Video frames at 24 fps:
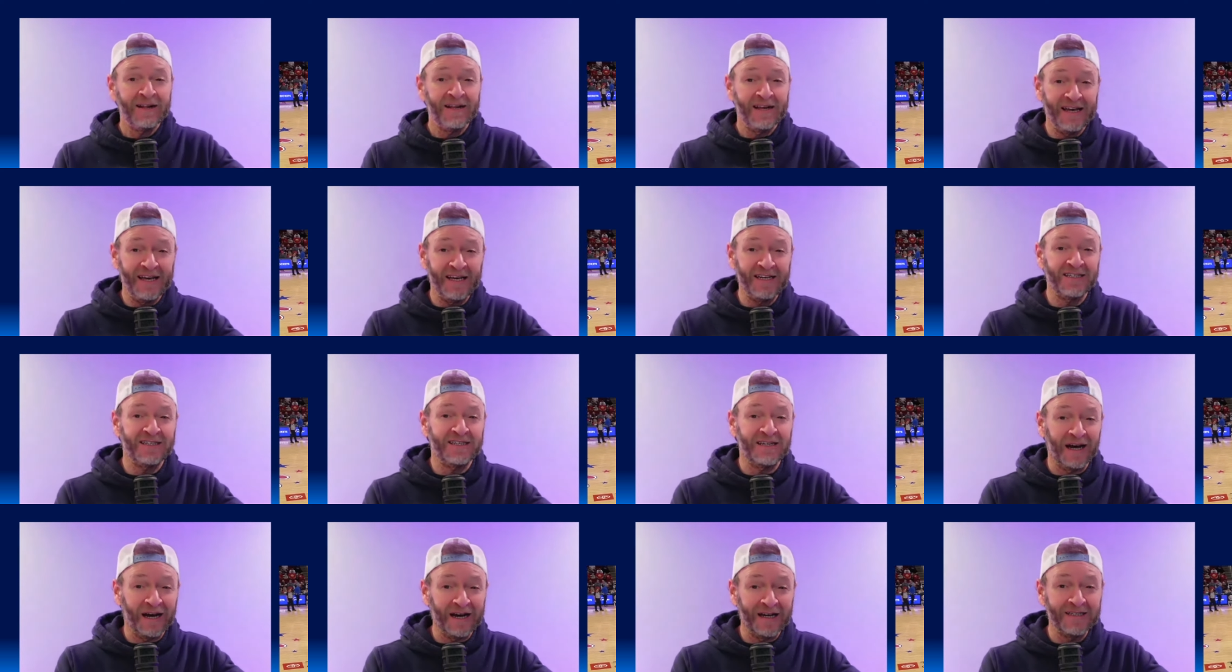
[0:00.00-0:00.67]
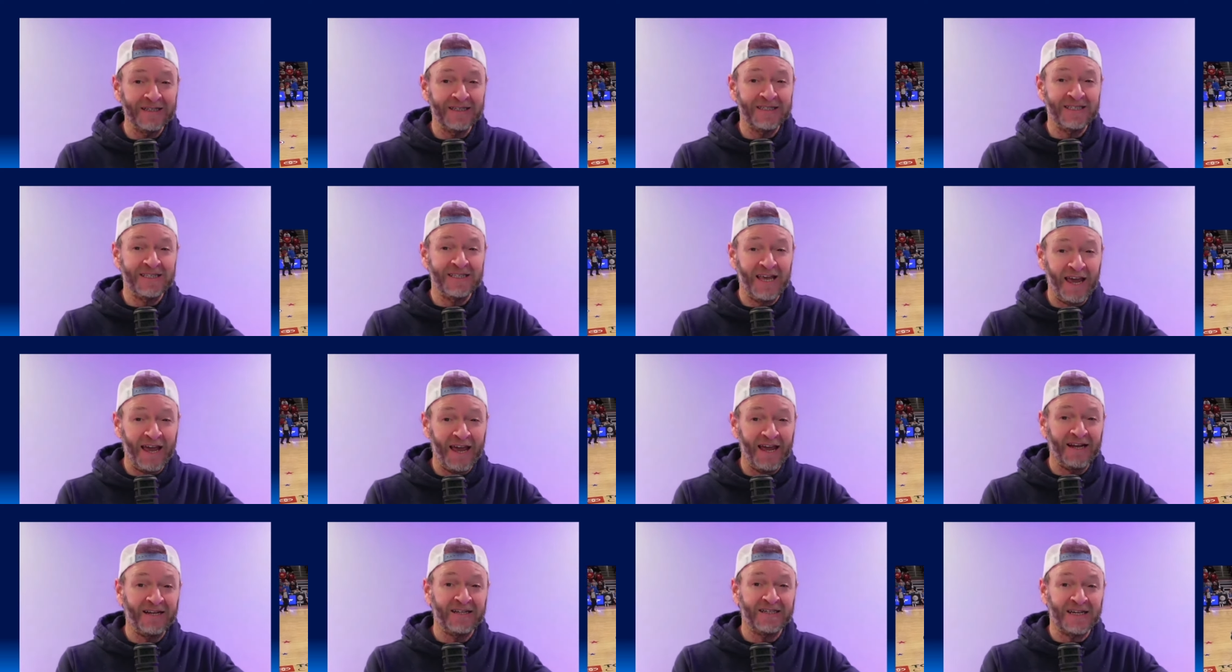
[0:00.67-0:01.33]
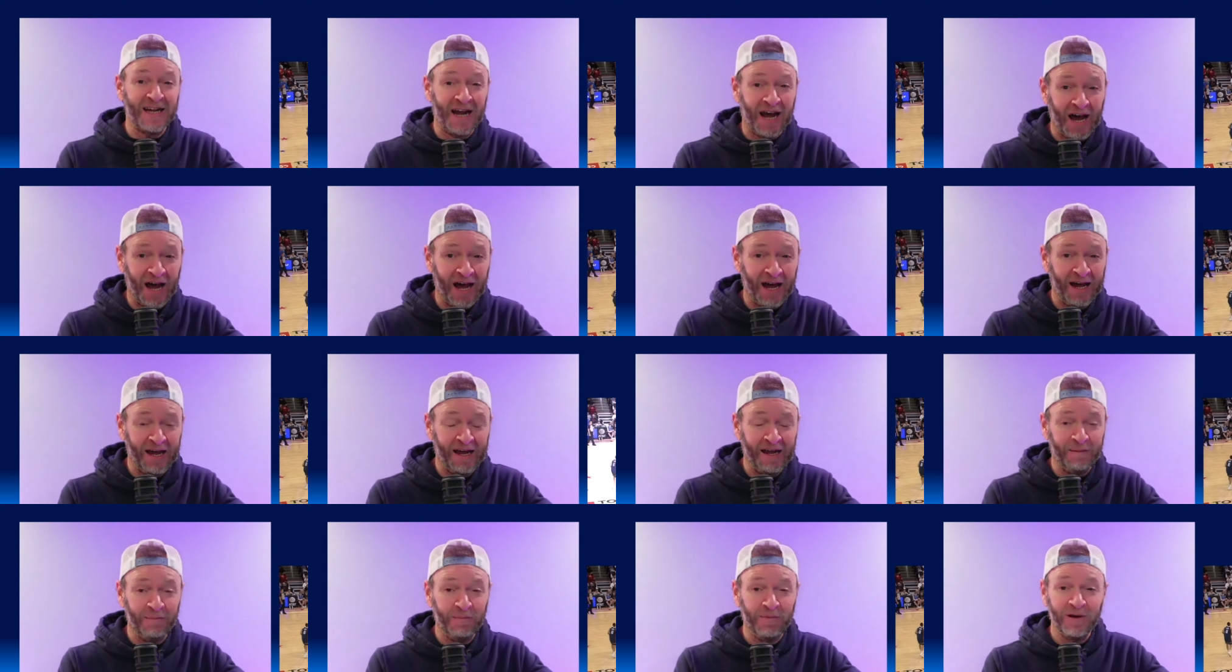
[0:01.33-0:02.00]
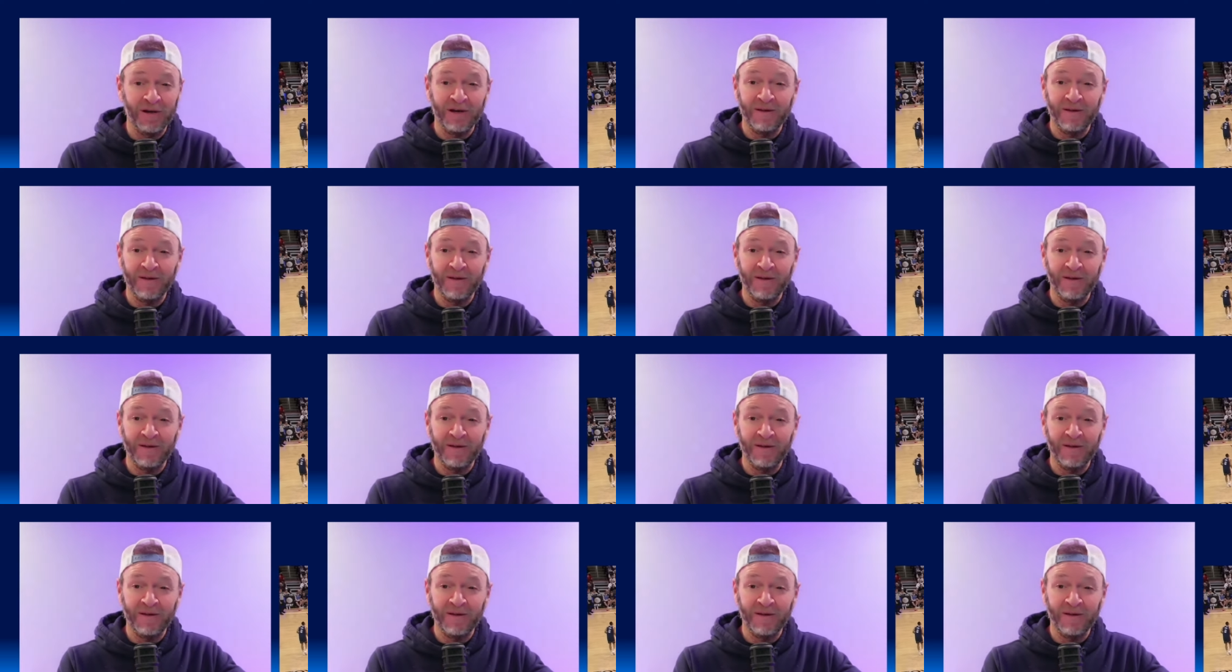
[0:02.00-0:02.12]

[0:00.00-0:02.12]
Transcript: it does take time.